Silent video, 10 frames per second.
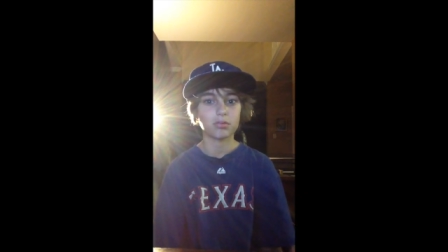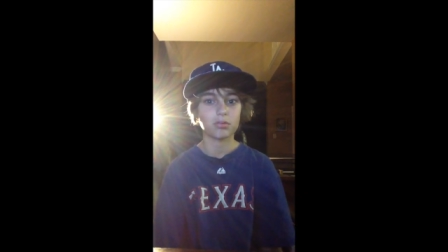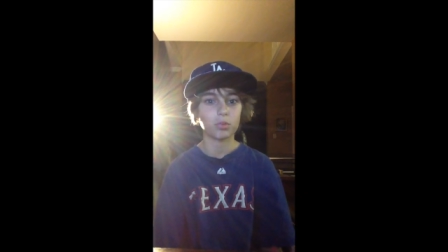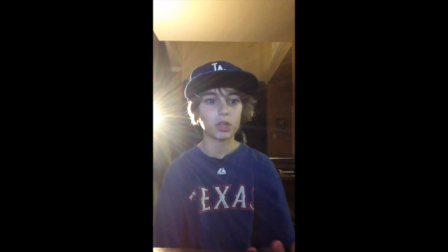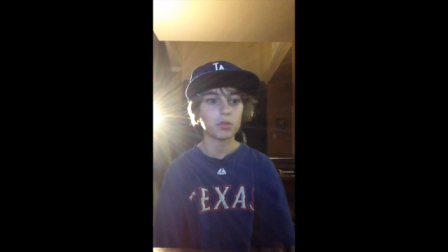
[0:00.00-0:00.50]

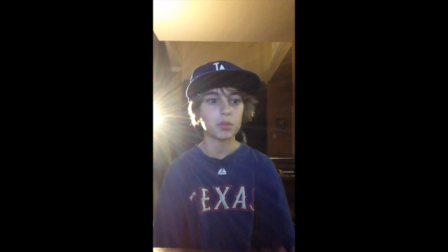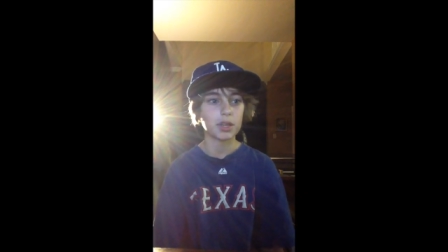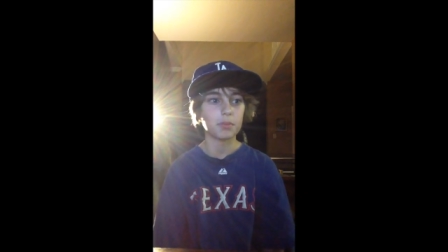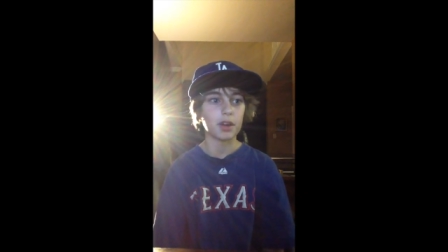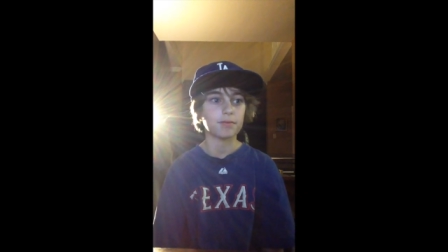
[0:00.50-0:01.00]
what do you
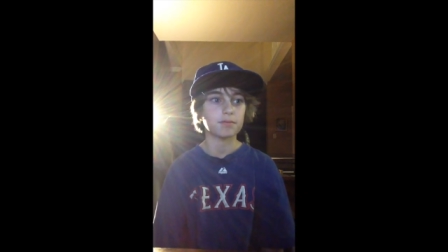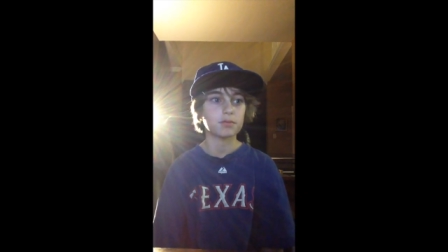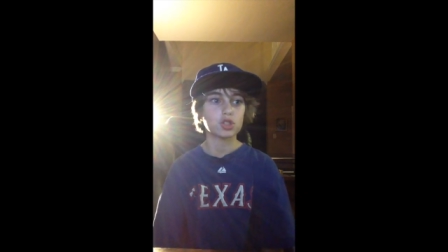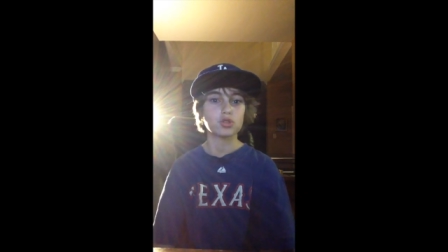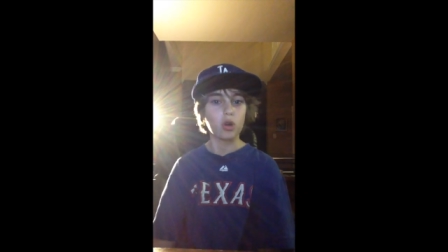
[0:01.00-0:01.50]
mean by
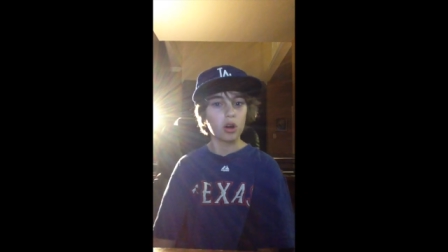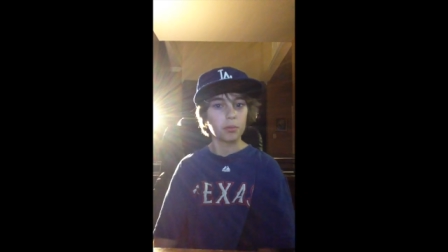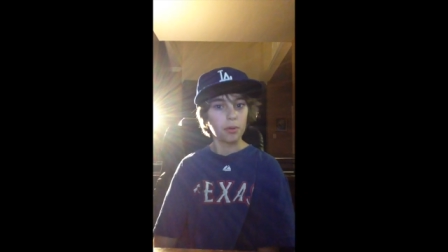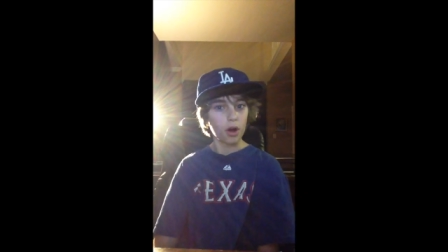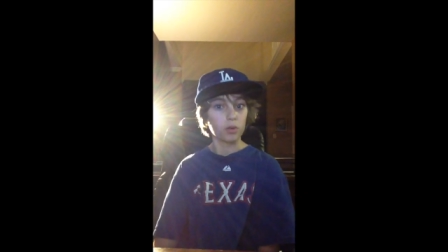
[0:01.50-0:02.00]

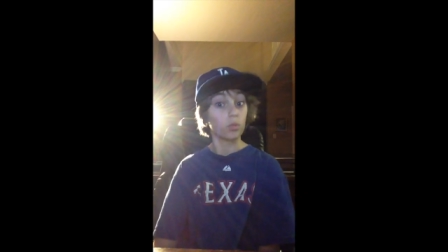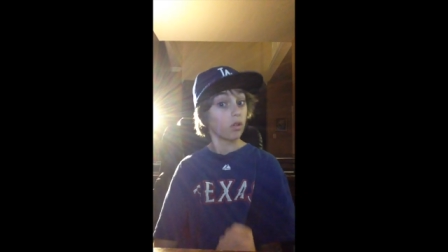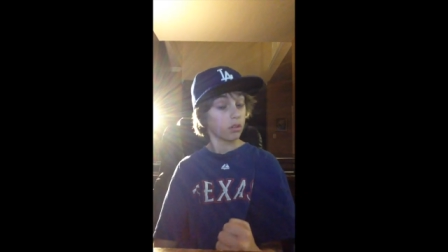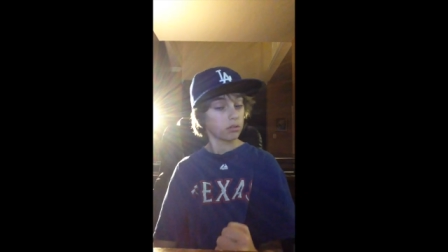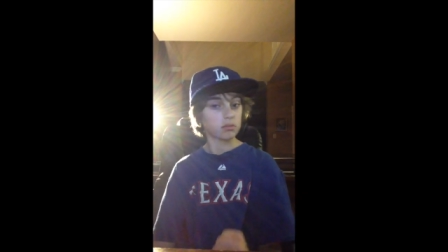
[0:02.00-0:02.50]
strong bond?"
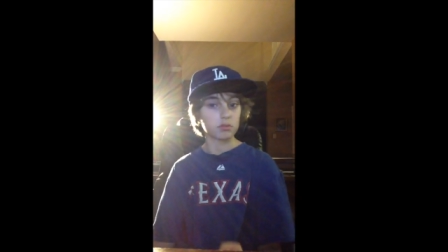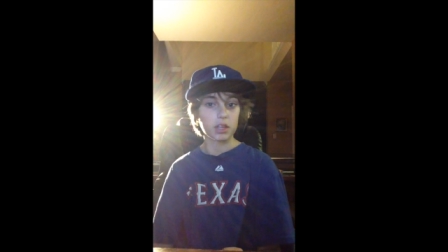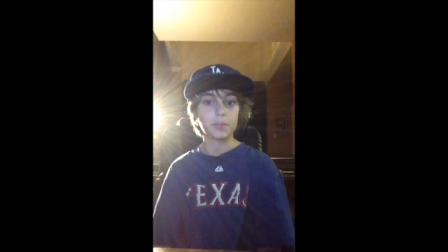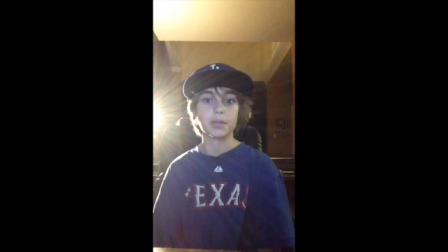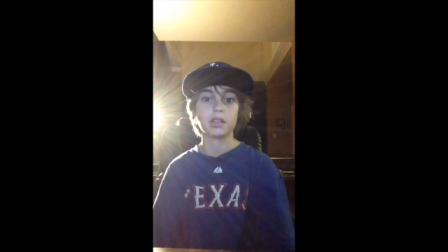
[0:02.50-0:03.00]
Well,
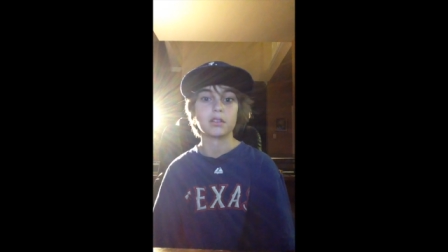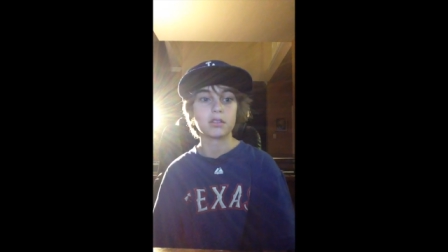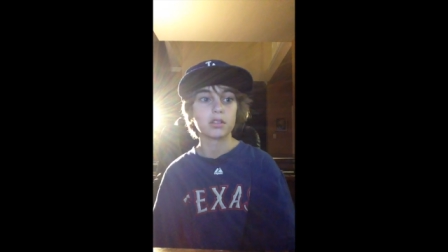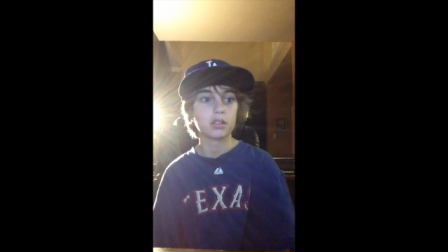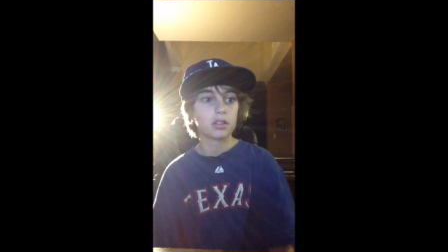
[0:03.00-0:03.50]

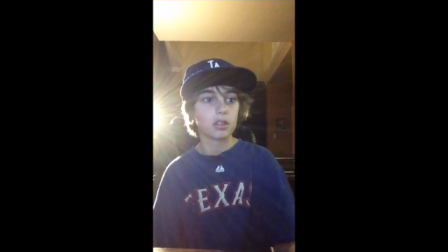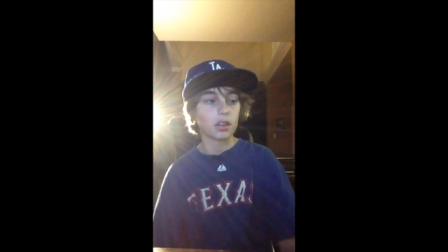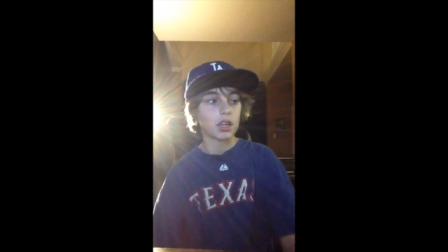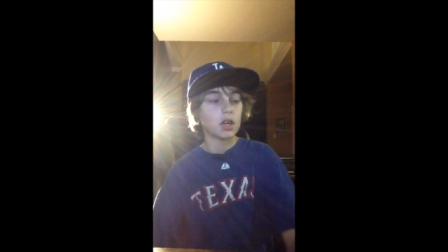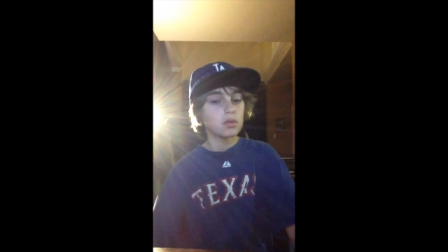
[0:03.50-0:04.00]

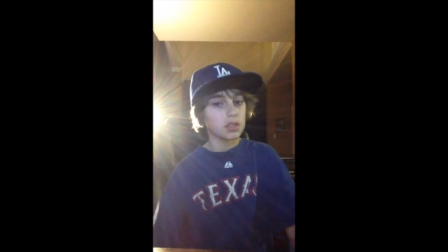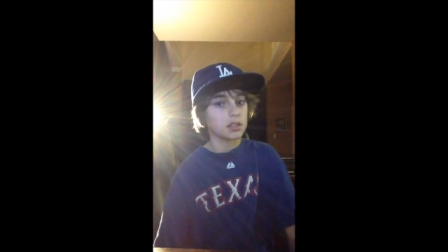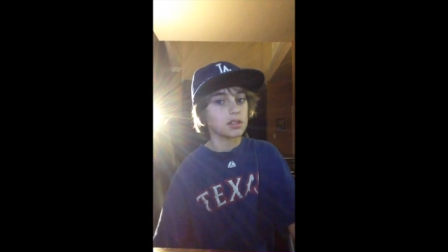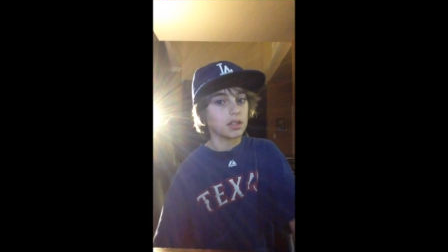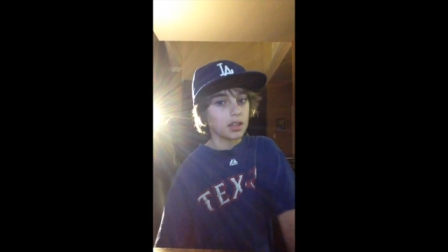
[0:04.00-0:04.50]
it
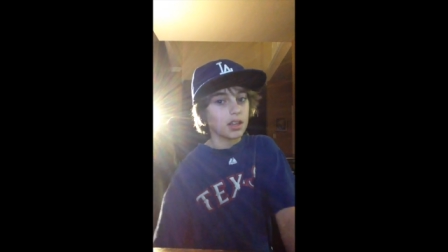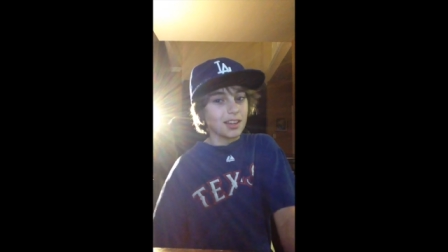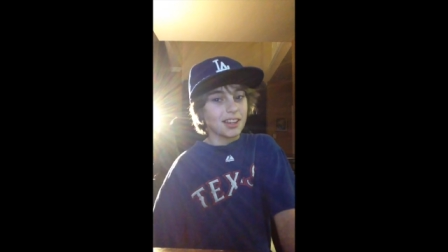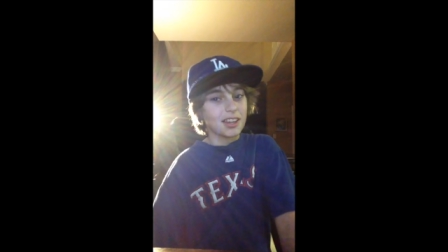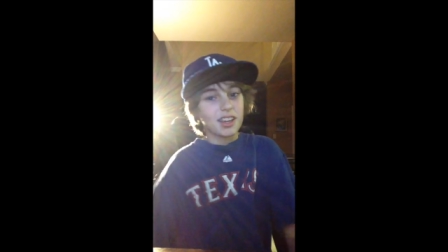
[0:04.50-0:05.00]
was
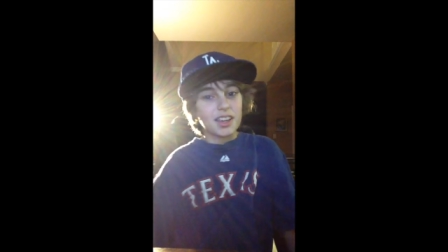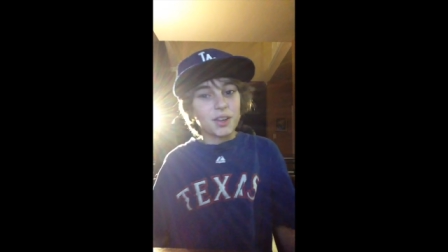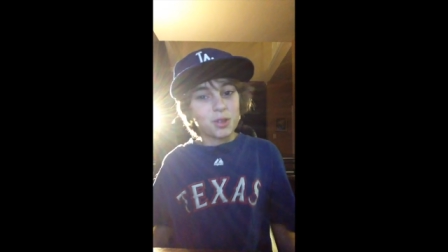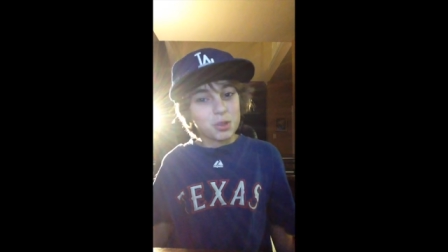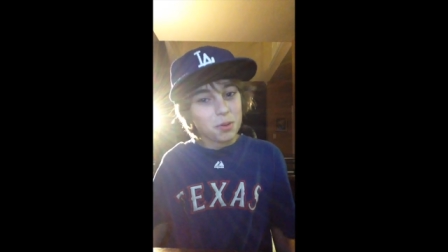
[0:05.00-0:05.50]

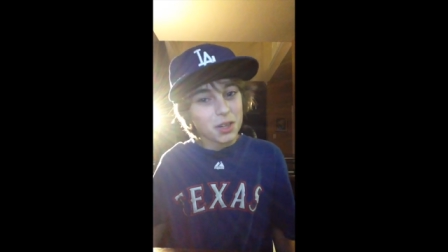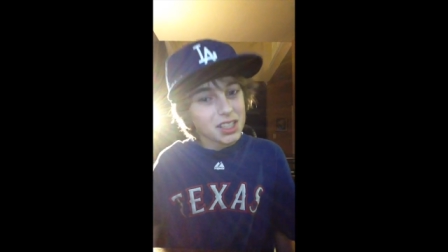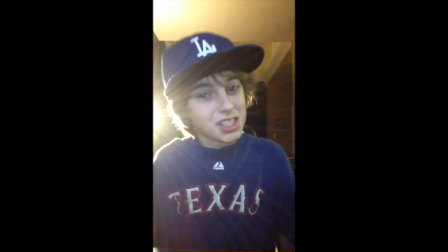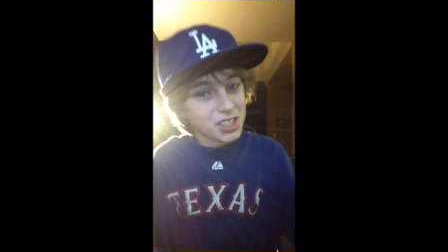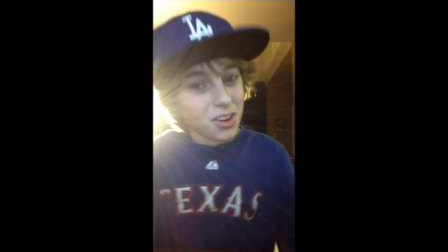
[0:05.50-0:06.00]

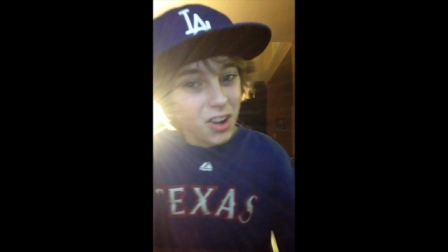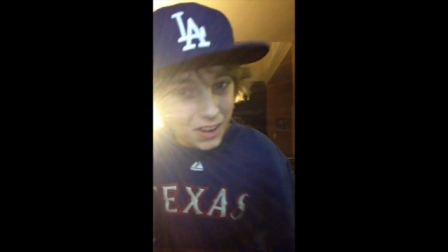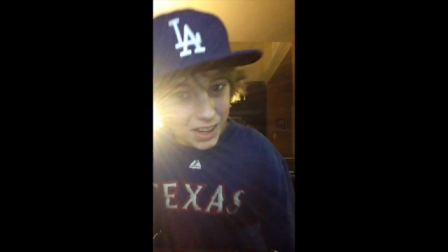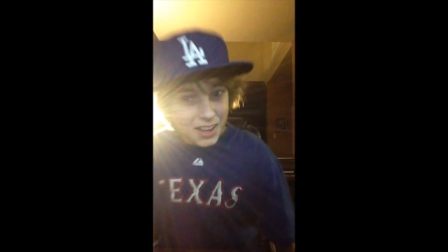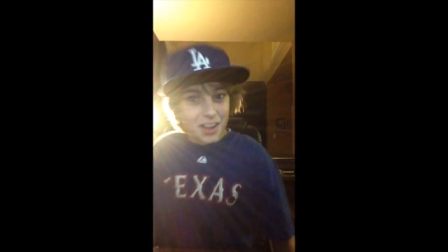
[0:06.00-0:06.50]
pretty strong.